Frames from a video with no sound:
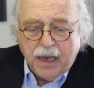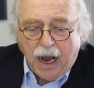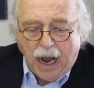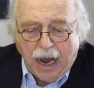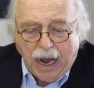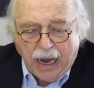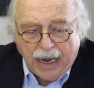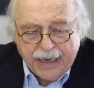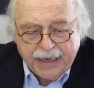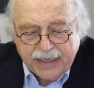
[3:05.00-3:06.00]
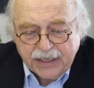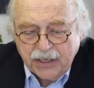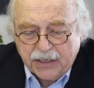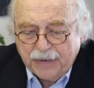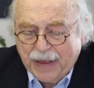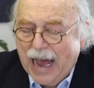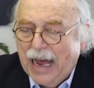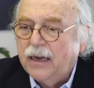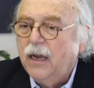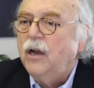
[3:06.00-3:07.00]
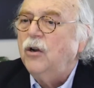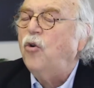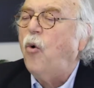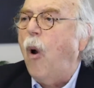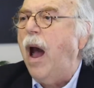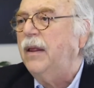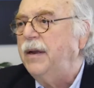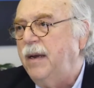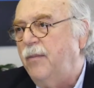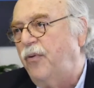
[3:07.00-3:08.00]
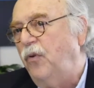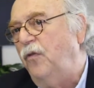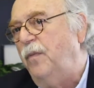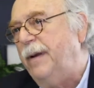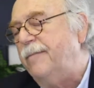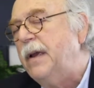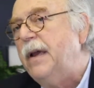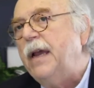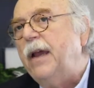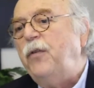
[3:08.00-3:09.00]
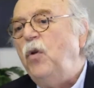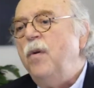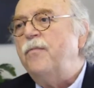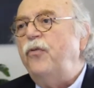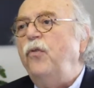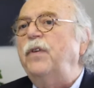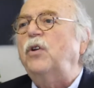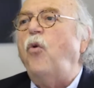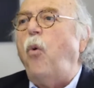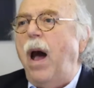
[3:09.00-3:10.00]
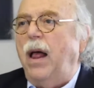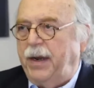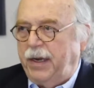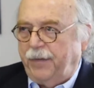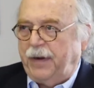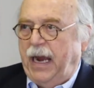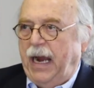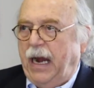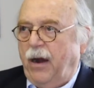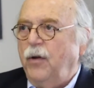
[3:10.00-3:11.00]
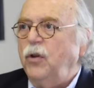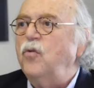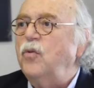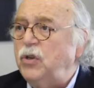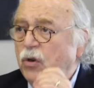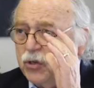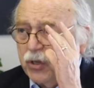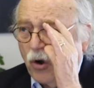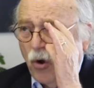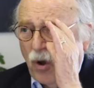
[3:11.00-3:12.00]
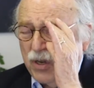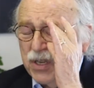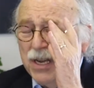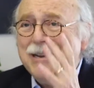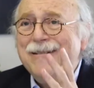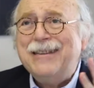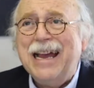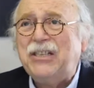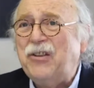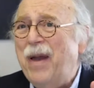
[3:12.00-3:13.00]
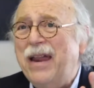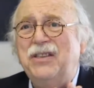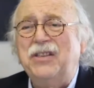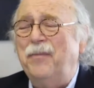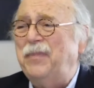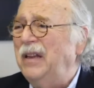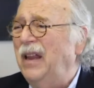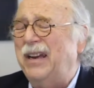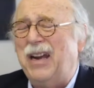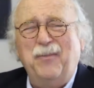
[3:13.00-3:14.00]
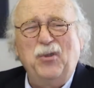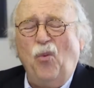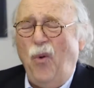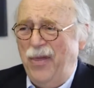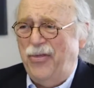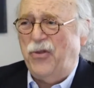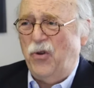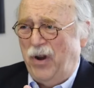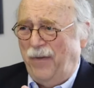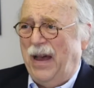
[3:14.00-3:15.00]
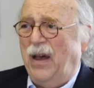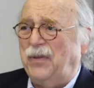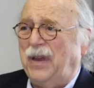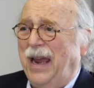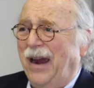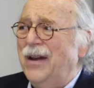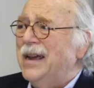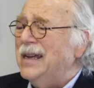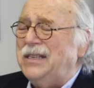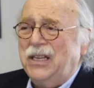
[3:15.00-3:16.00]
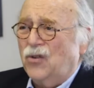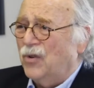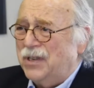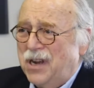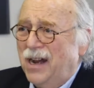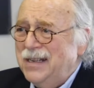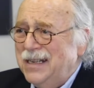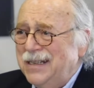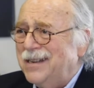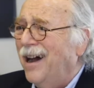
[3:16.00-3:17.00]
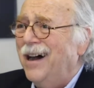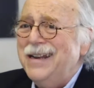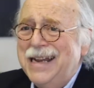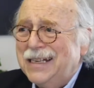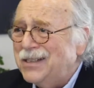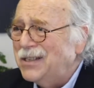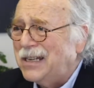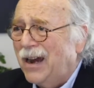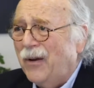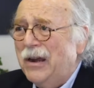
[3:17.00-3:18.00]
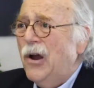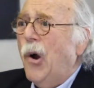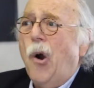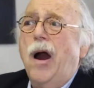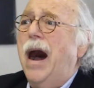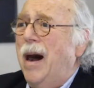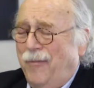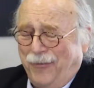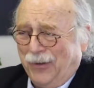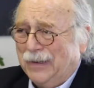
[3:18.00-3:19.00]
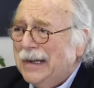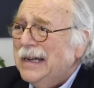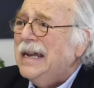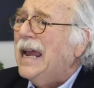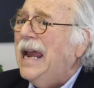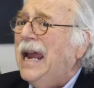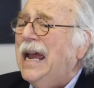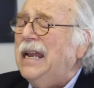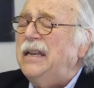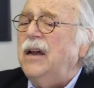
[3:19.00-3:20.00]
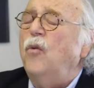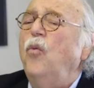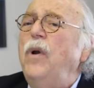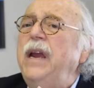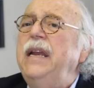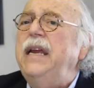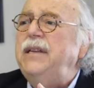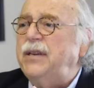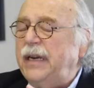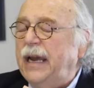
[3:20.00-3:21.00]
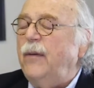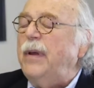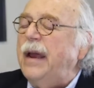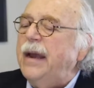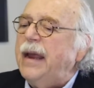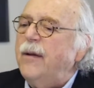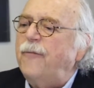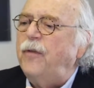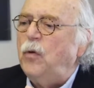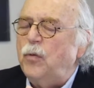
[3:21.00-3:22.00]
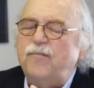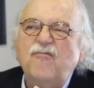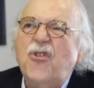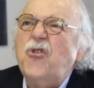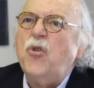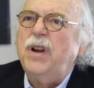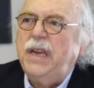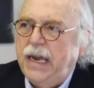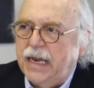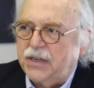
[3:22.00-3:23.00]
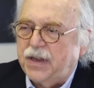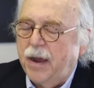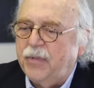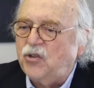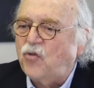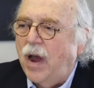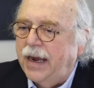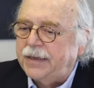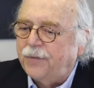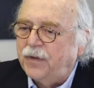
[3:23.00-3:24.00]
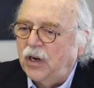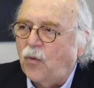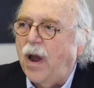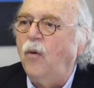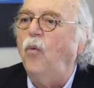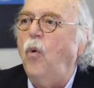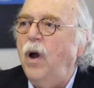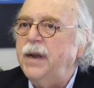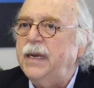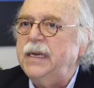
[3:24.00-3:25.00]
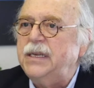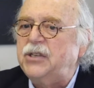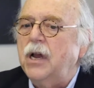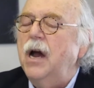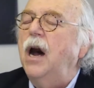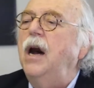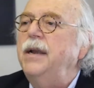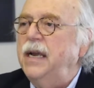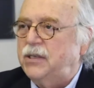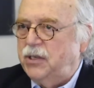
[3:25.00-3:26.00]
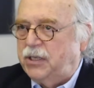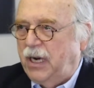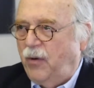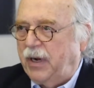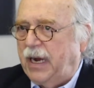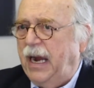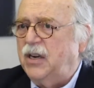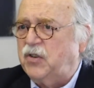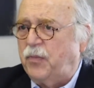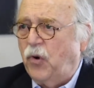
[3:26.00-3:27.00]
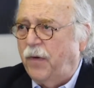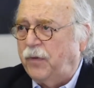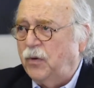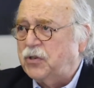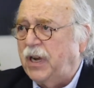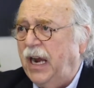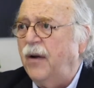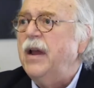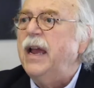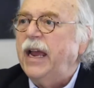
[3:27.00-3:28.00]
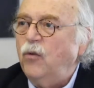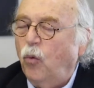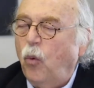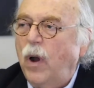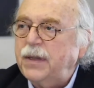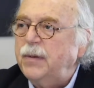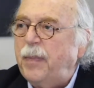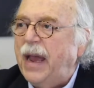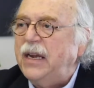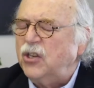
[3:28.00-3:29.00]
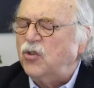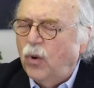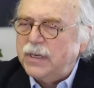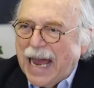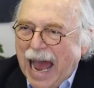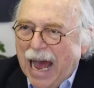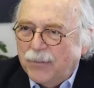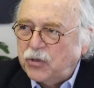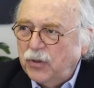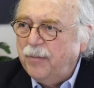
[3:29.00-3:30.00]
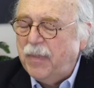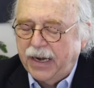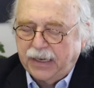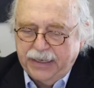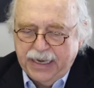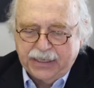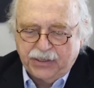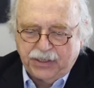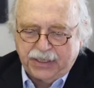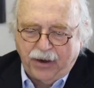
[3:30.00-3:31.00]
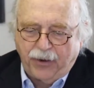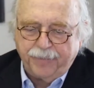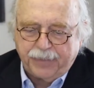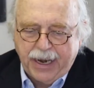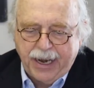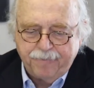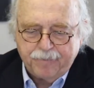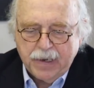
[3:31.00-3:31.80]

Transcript: In addition to that, quality improvement. If you improve the quality of care, you reduce the cost. It's estimated something like up to 1/3 of healthcare is either redundant, unnecessary, or harmful. And we need to get, and for 30 years they've been trying to figure out what is unnecessary care, superfluous care, and what's absolutely medically necessary, okay?